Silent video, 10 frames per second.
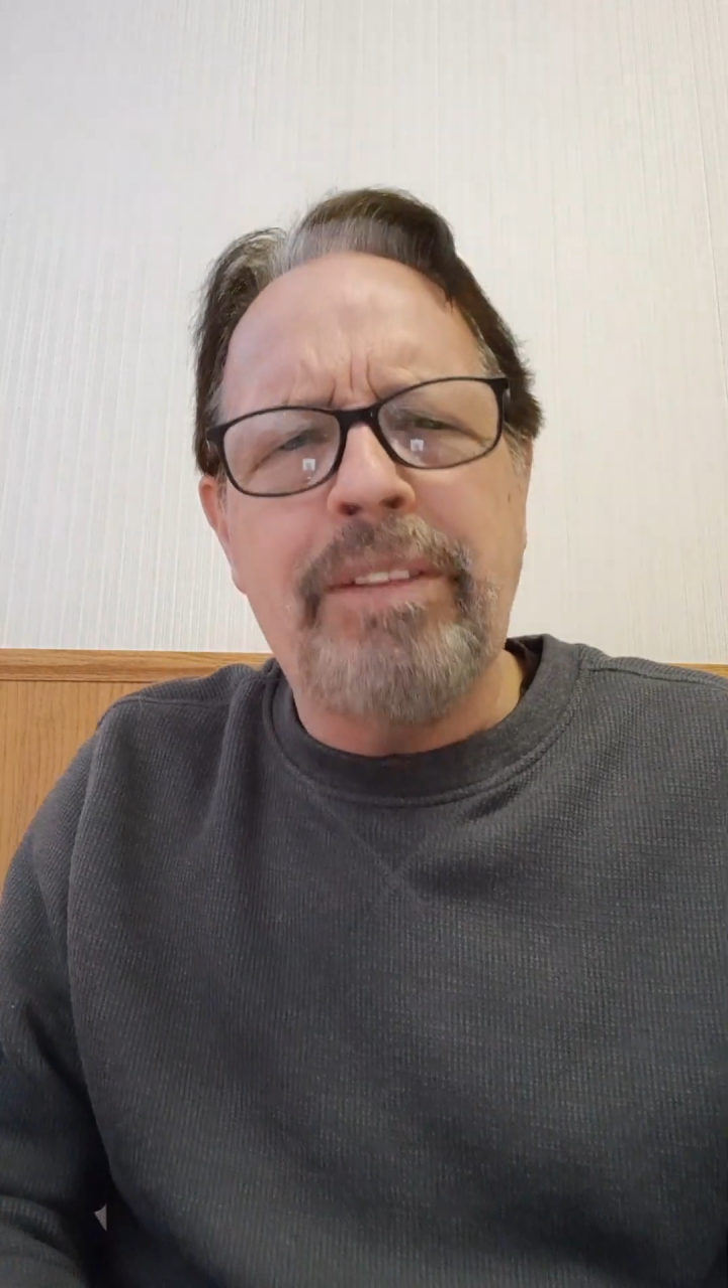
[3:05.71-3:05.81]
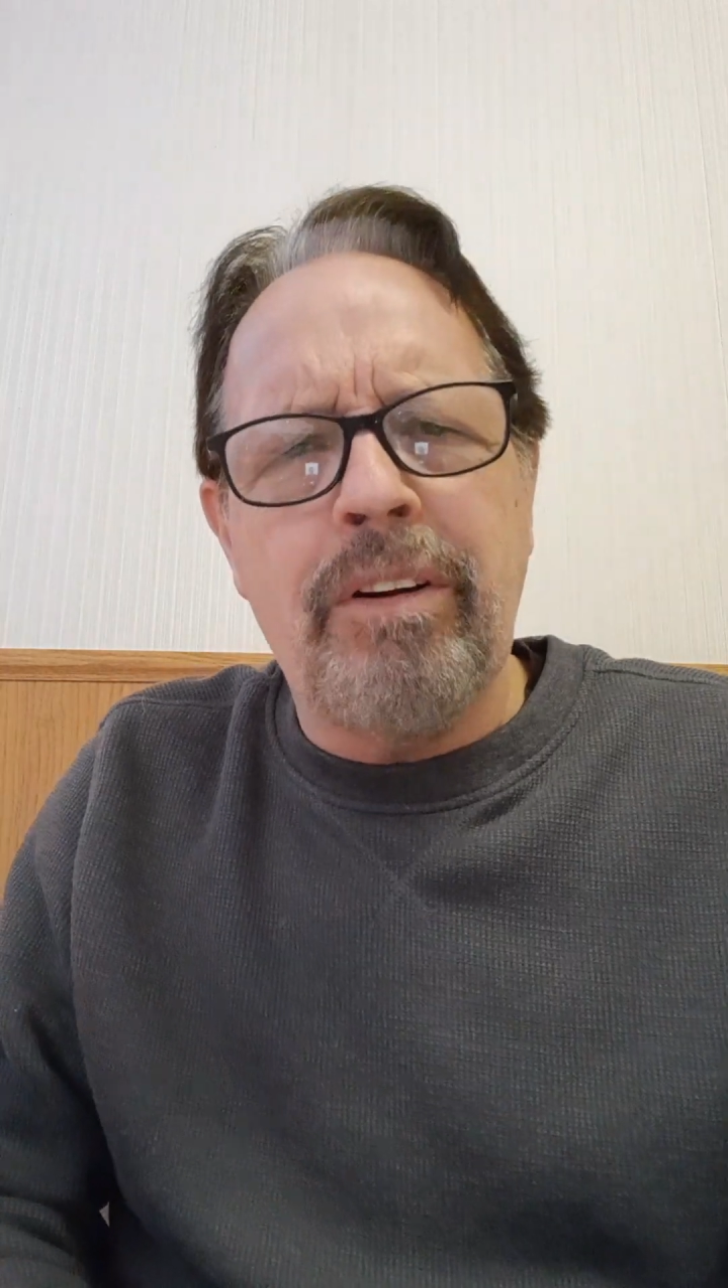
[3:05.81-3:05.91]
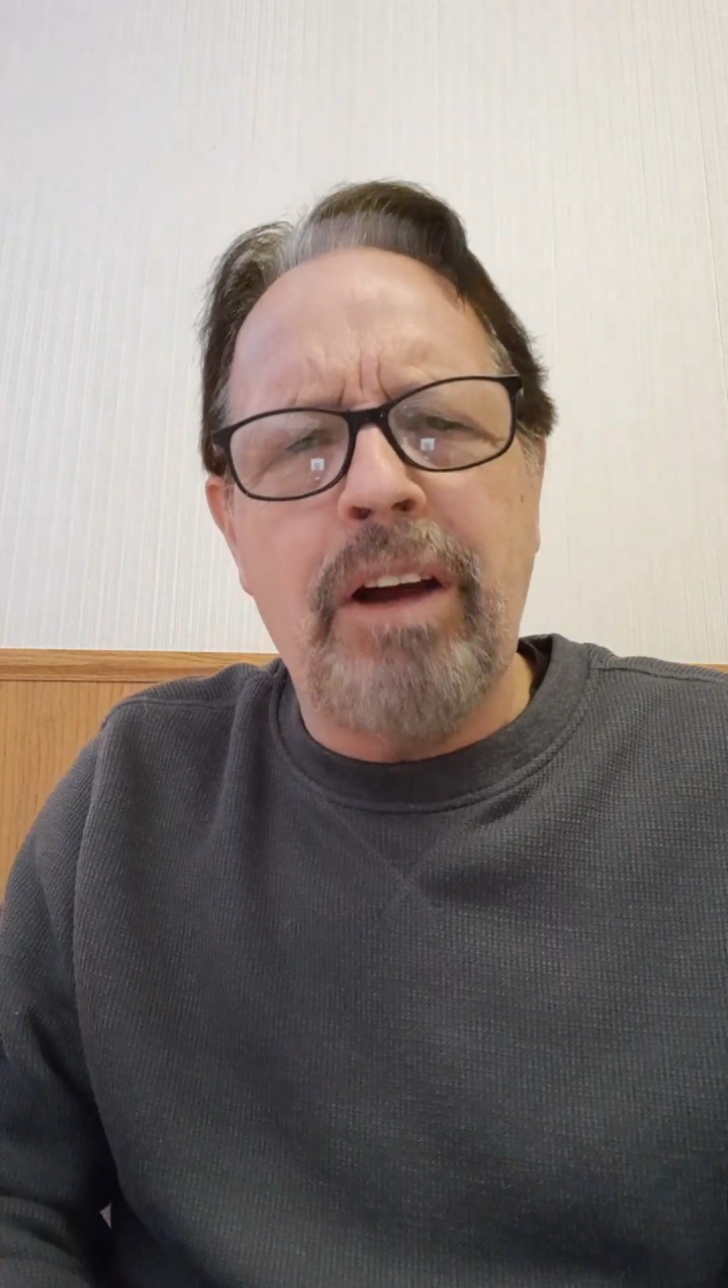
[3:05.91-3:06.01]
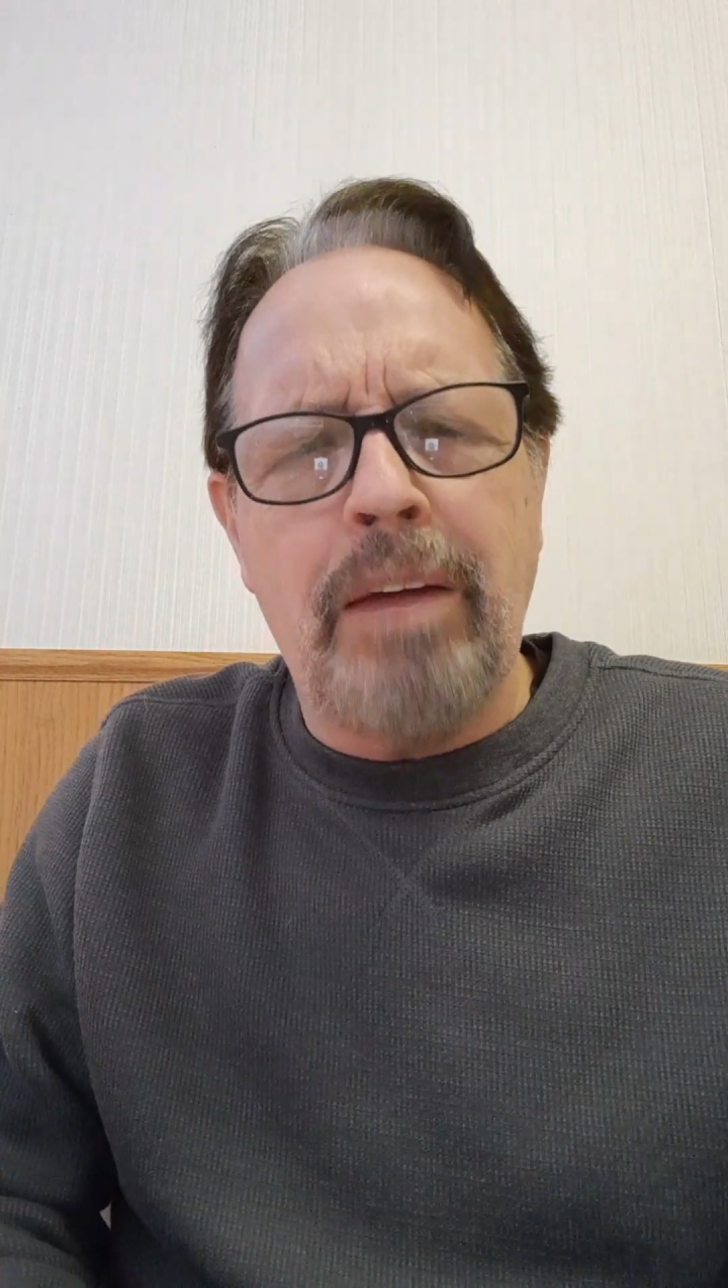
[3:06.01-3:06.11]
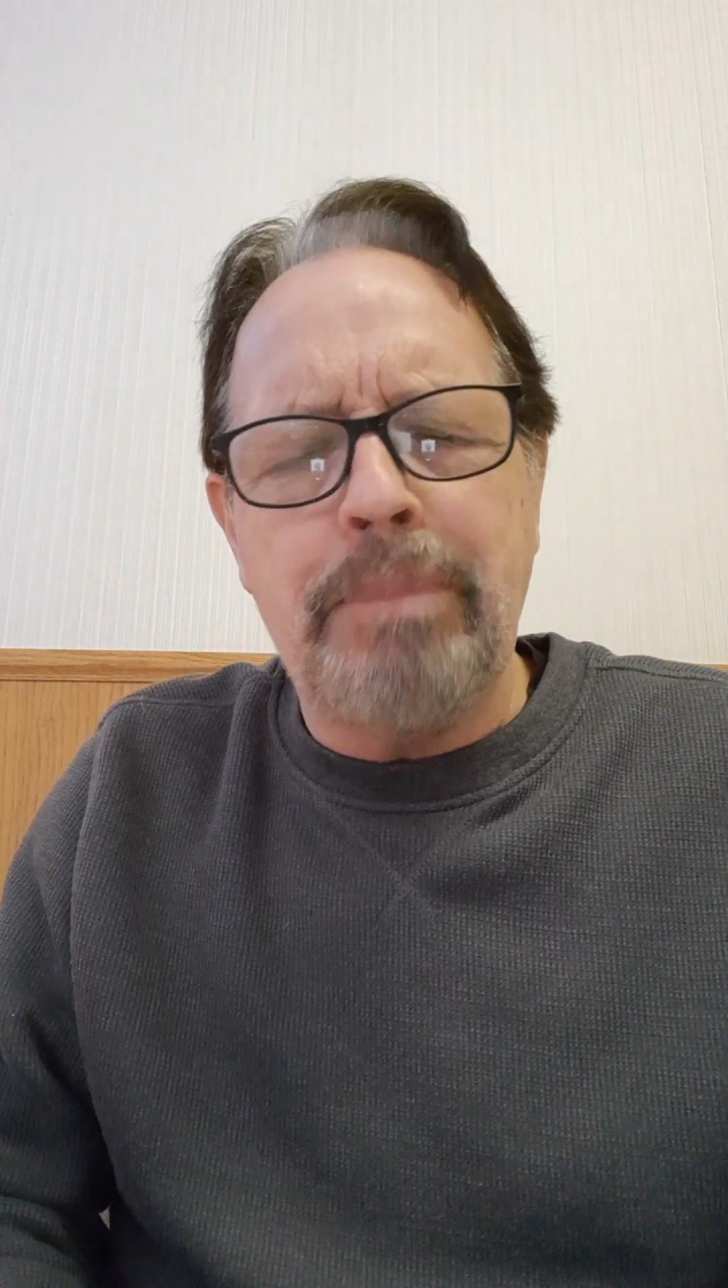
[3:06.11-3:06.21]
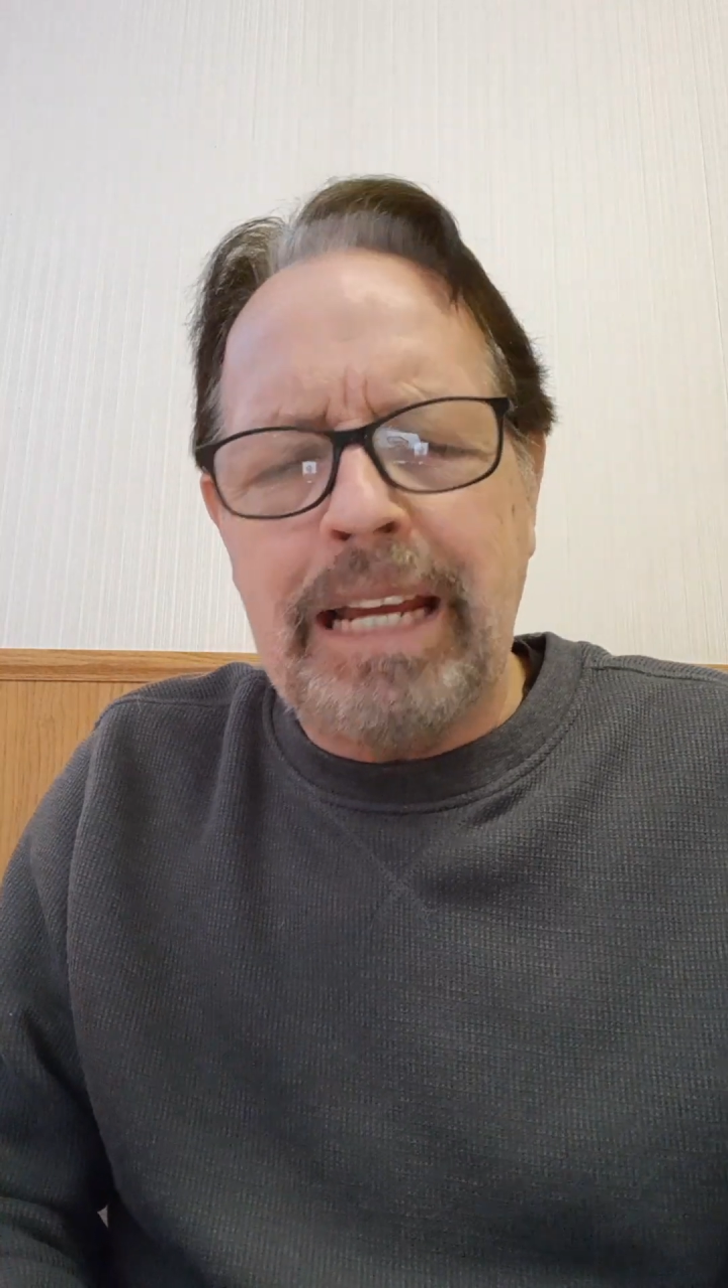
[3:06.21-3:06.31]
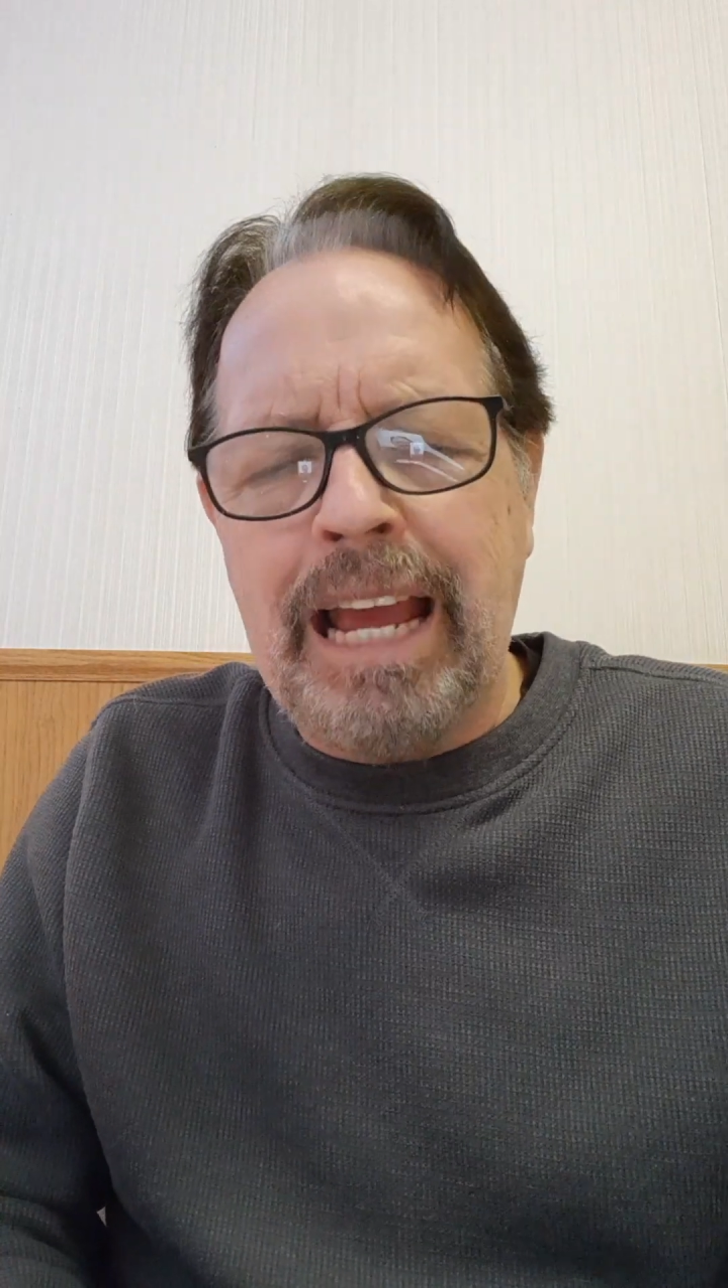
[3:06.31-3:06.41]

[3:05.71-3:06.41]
they're not being